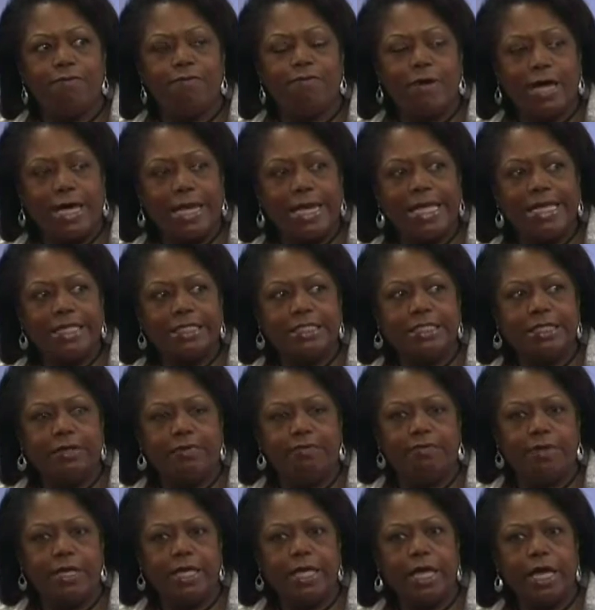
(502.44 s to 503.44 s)

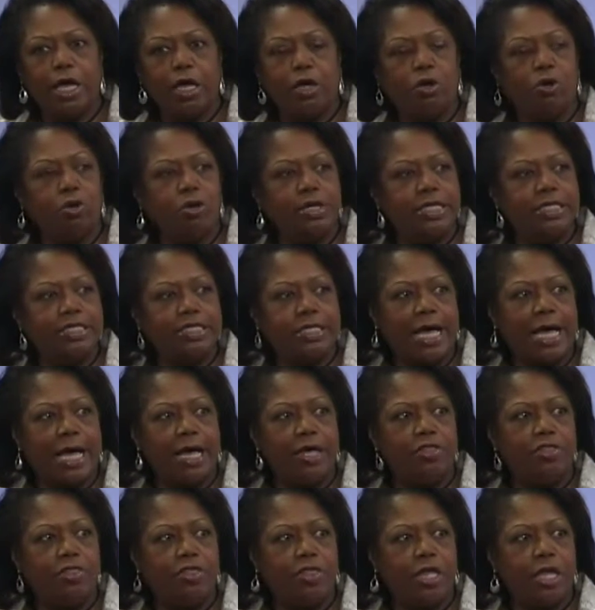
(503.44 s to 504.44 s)
financing vehicle is
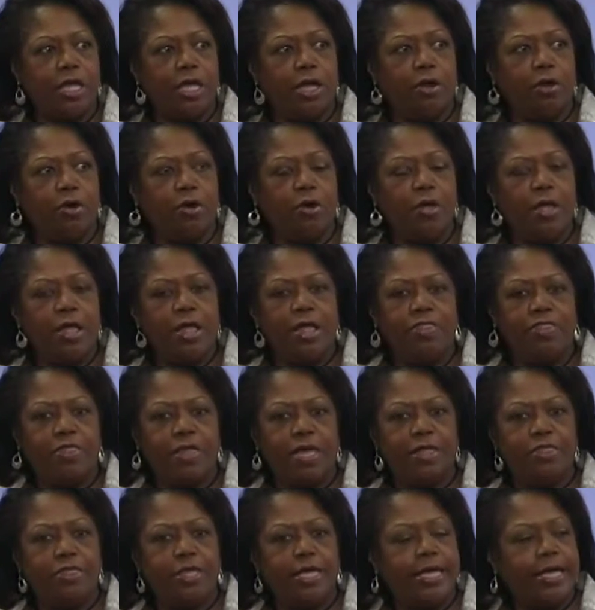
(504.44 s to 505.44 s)
out there
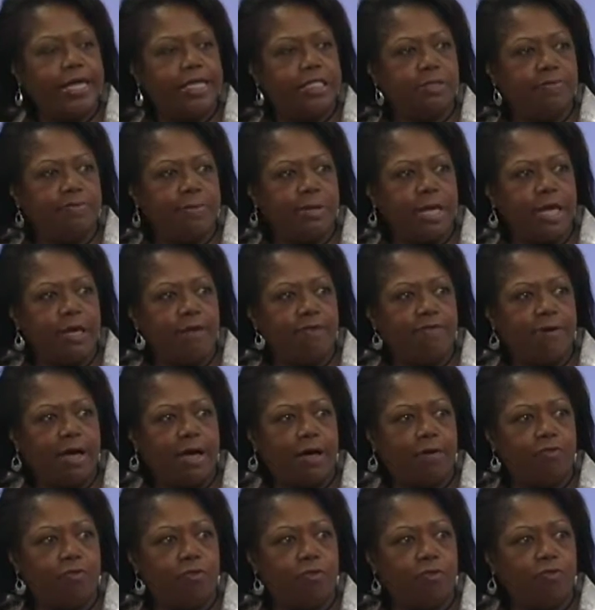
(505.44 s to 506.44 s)
than the SBA
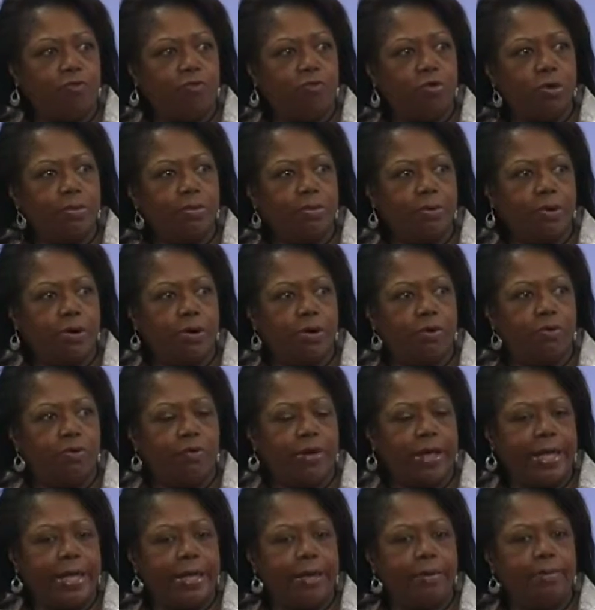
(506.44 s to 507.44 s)
504
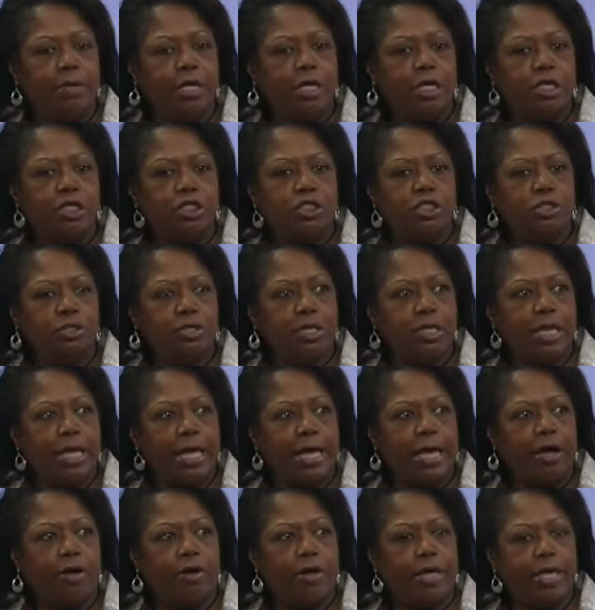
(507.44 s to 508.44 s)
program to
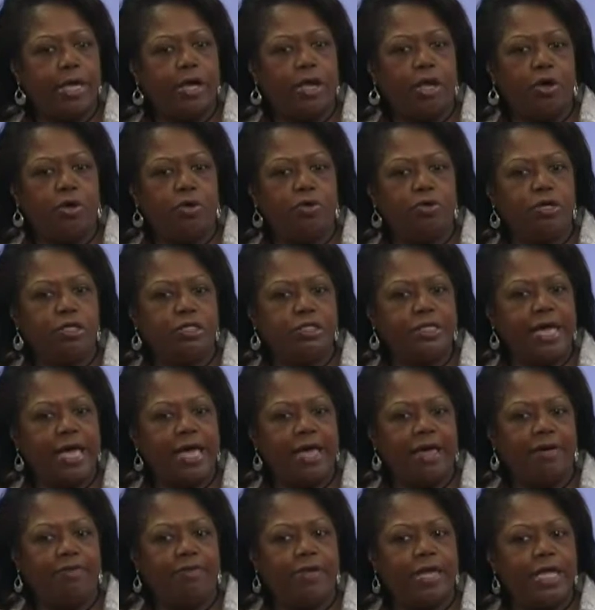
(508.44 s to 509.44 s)
allow an owner to
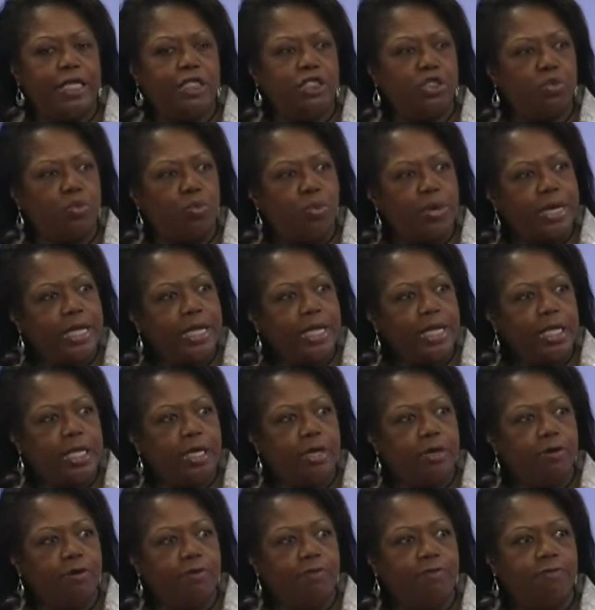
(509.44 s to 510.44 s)
have a
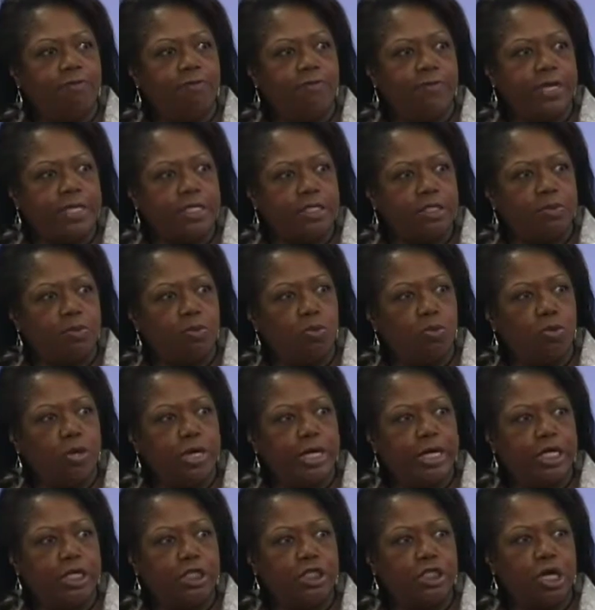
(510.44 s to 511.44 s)
20-year fixed
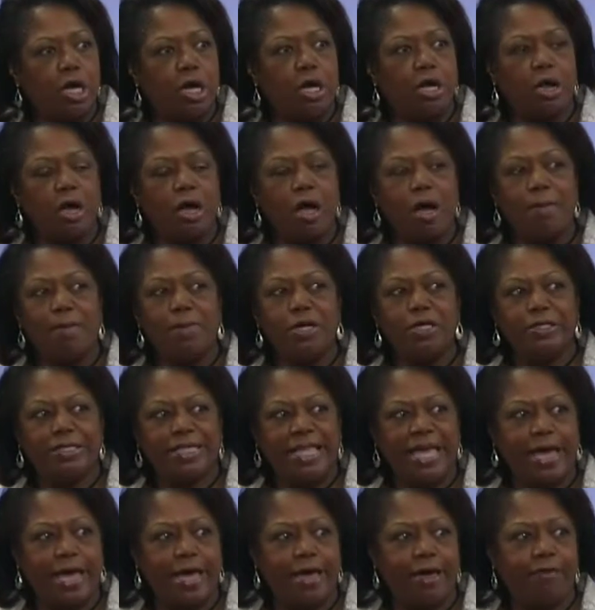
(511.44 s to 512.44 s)
mortgage on almost
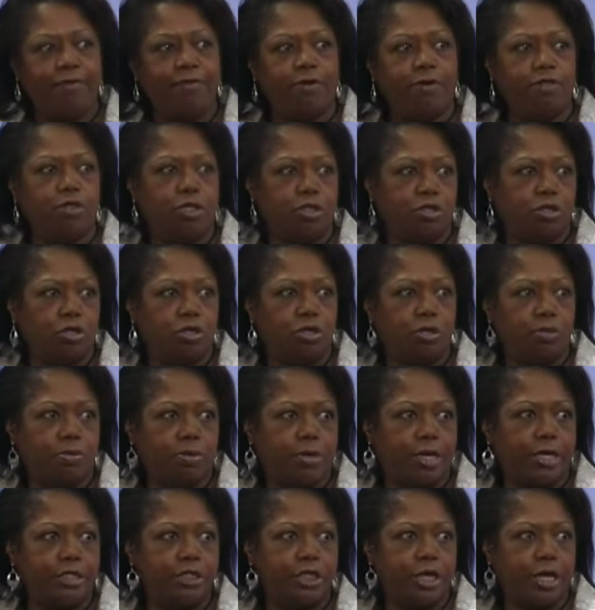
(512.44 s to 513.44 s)
half of the total
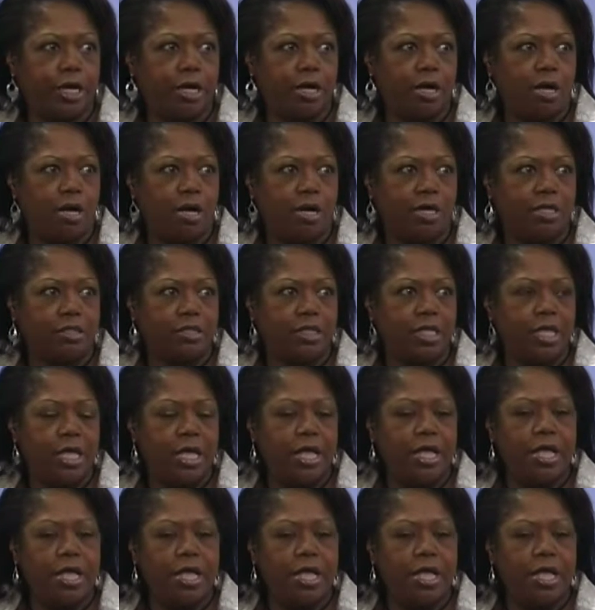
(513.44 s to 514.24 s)
project cost.